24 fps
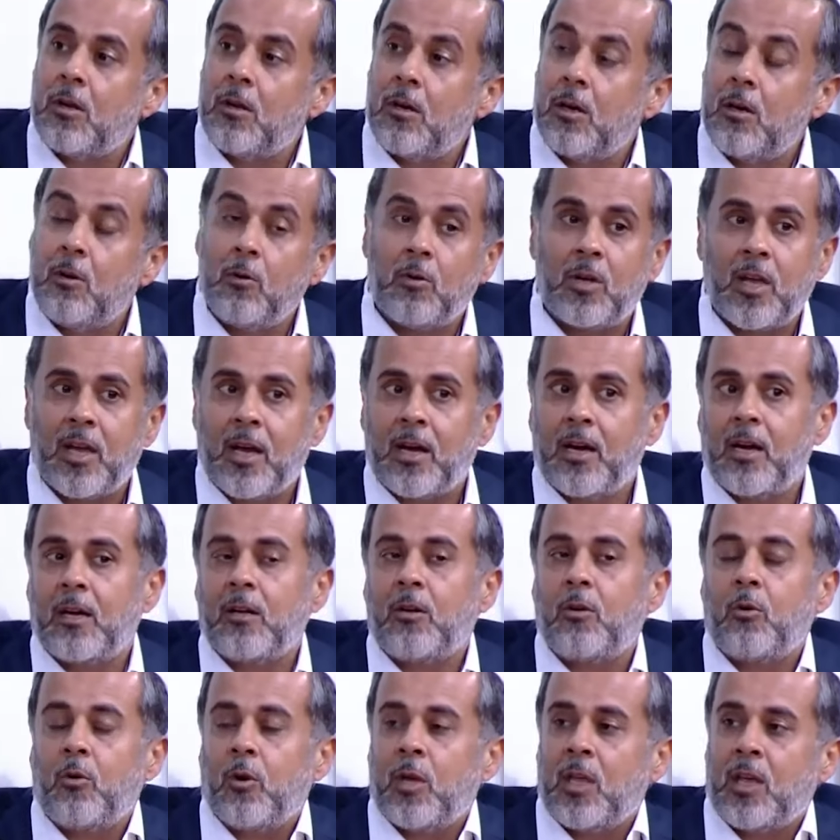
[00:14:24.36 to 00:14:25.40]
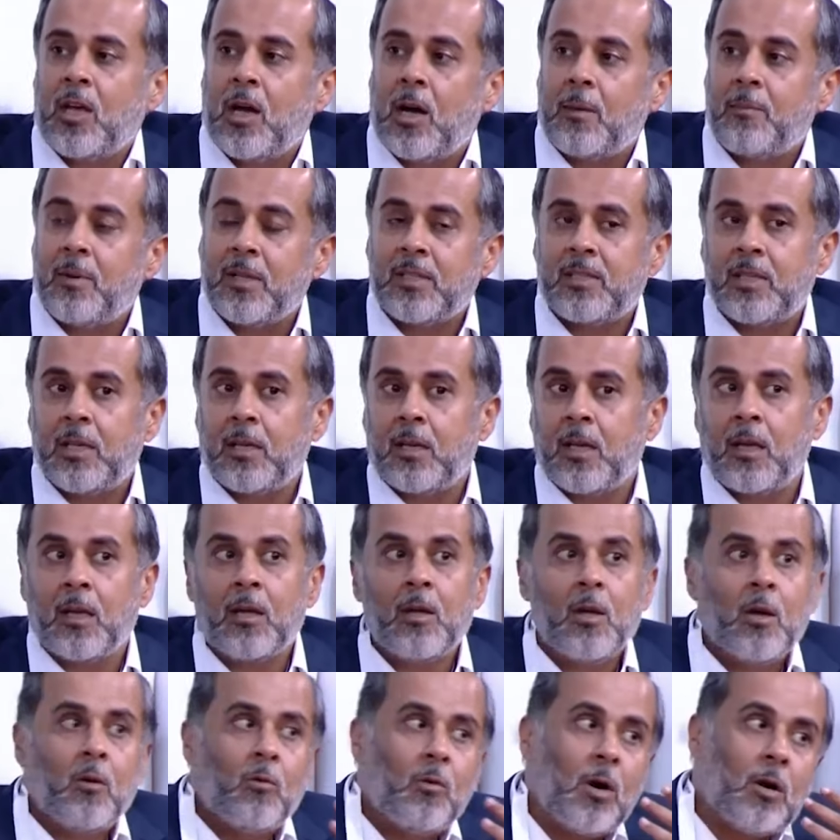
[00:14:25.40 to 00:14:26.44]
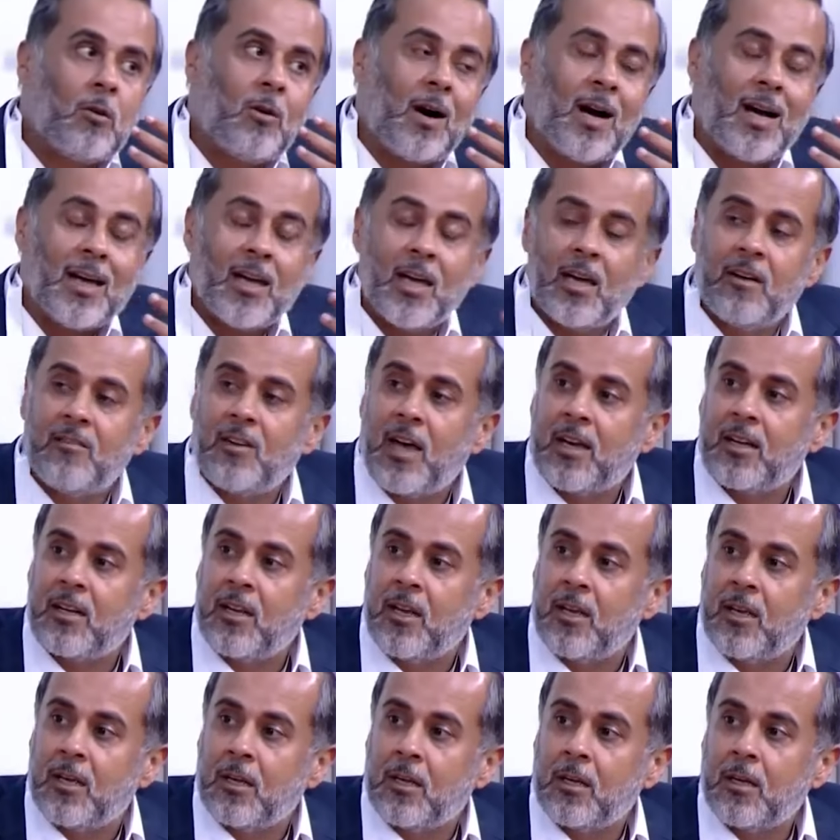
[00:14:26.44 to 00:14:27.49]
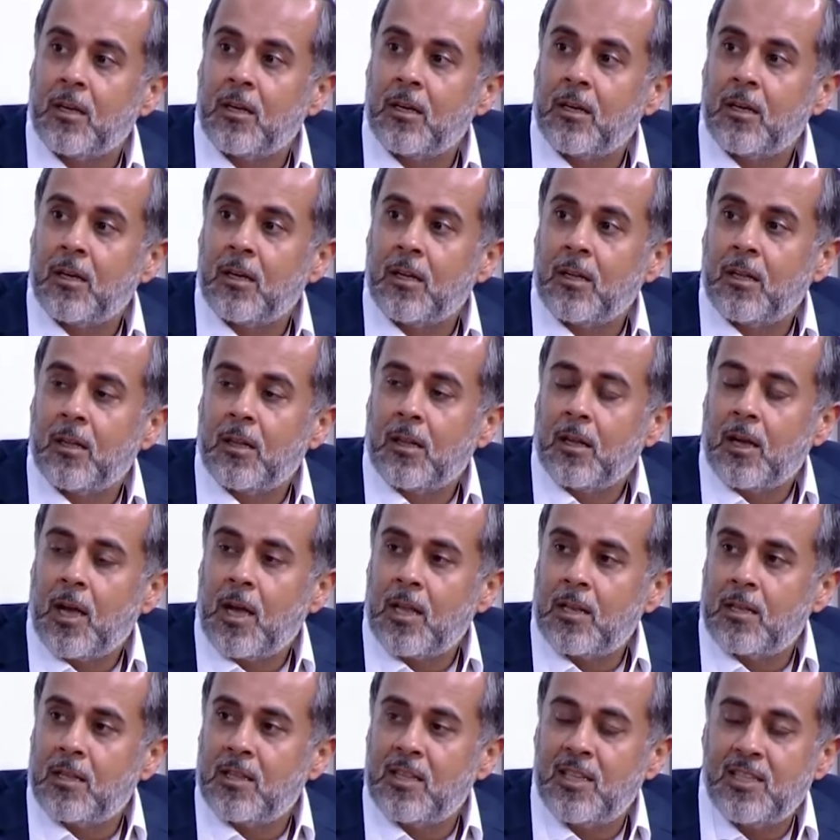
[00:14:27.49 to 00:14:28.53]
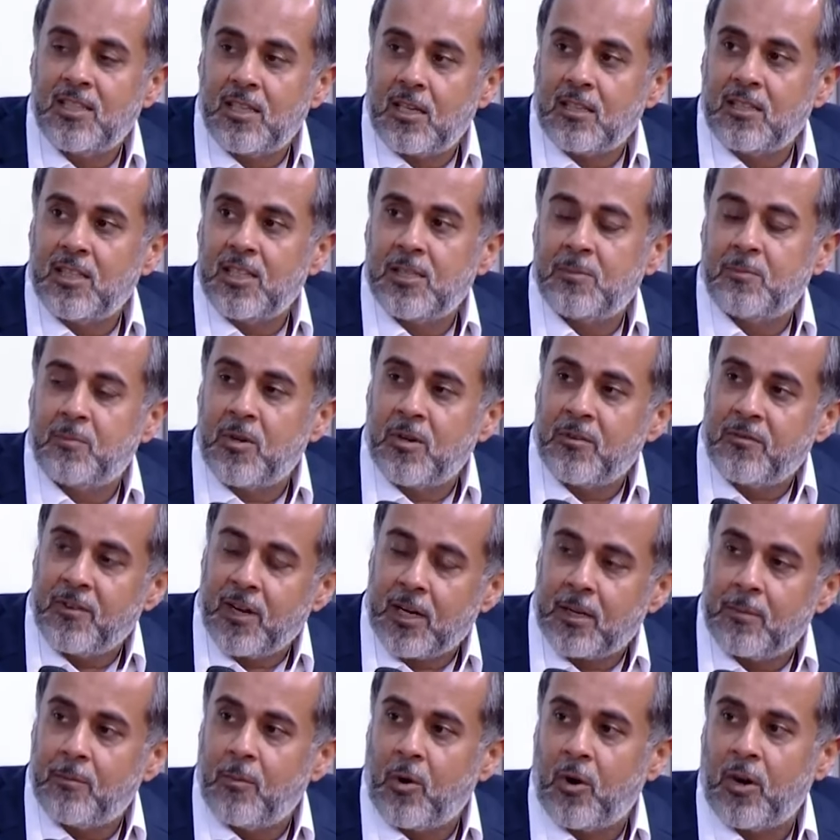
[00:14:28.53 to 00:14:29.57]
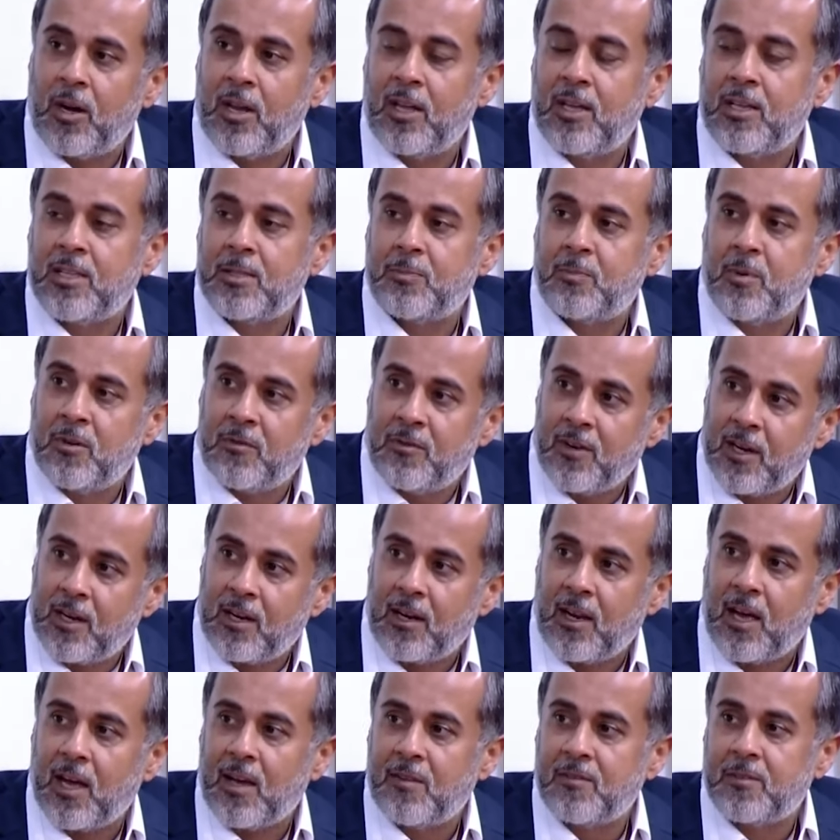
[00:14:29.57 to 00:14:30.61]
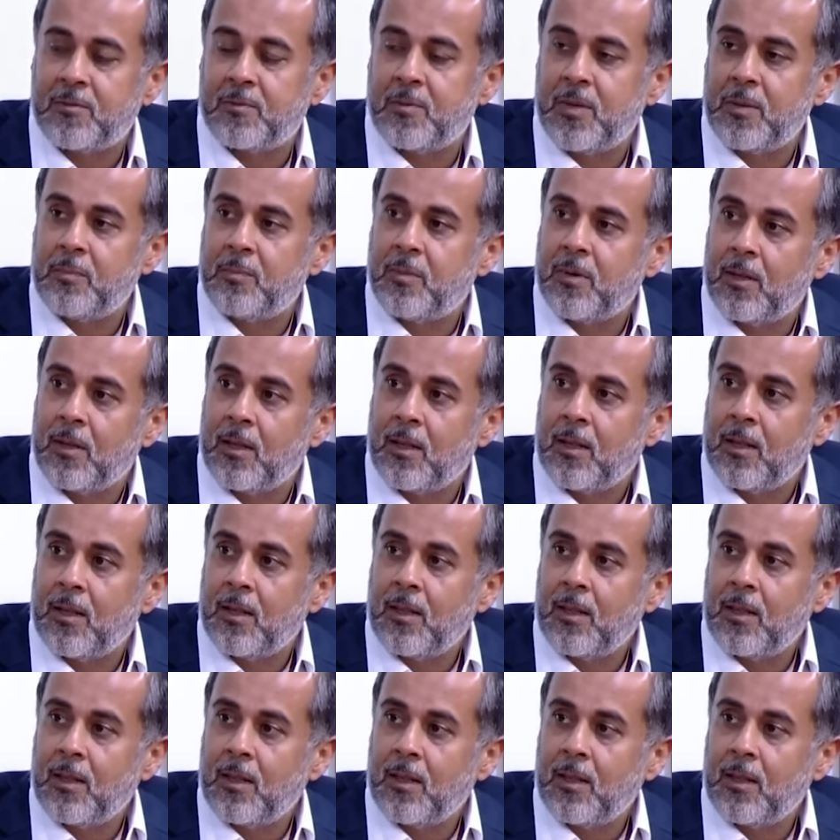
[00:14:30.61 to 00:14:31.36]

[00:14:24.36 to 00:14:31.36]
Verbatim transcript: girl looking at it growing up and thinking, wow, I have acne. And these are these perfect bodies, perfect lives, people.